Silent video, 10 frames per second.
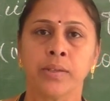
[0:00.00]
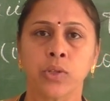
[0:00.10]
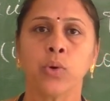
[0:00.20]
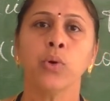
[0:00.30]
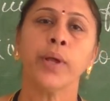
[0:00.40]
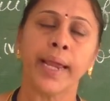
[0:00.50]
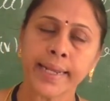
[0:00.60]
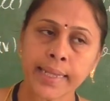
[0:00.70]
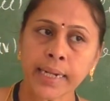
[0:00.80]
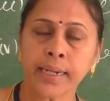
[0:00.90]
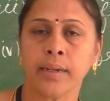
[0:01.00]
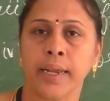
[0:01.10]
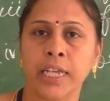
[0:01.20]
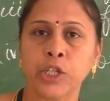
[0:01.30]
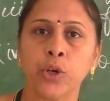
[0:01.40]
So in that
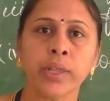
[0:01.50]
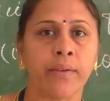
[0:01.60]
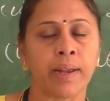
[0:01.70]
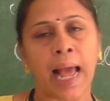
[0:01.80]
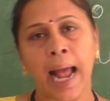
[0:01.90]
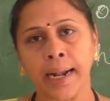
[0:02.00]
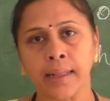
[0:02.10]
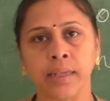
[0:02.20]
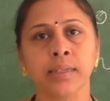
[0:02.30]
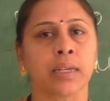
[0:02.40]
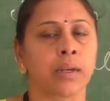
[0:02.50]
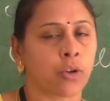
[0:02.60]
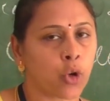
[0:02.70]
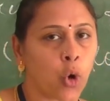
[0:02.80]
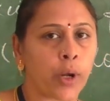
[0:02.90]
ratio they will add this
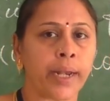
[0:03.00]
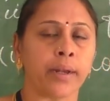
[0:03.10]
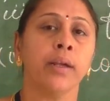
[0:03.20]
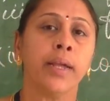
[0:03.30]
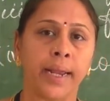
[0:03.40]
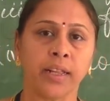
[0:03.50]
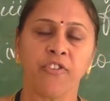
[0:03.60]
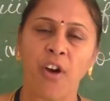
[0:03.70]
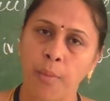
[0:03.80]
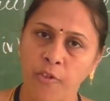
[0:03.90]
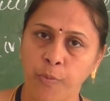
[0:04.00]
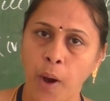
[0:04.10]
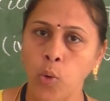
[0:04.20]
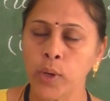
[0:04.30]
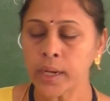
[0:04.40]
chlorine in the form of
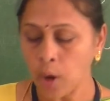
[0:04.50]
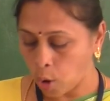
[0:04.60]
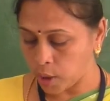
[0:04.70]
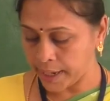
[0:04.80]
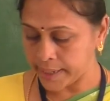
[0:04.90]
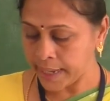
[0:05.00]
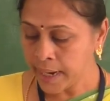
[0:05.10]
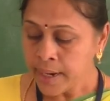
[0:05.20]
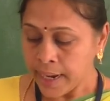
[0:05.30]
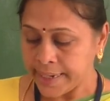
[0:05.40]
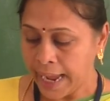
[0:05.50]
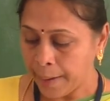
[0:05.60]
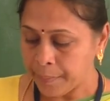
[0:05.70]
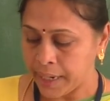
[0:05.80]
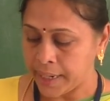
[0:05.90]
powder or in the
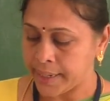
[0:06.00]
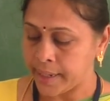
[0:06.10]
tablet.